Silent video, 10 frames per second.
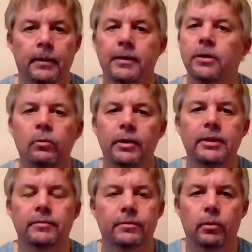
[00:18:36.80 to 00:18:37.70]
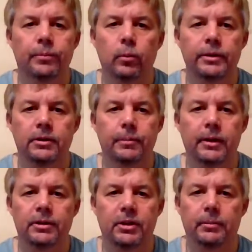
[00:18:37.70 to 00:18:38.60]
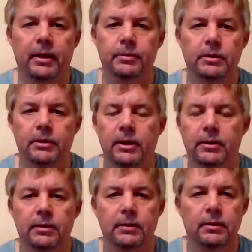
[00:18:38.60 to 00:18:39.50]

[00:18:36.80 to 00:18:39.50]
There's no reason for your employees to be at a gym at MCC,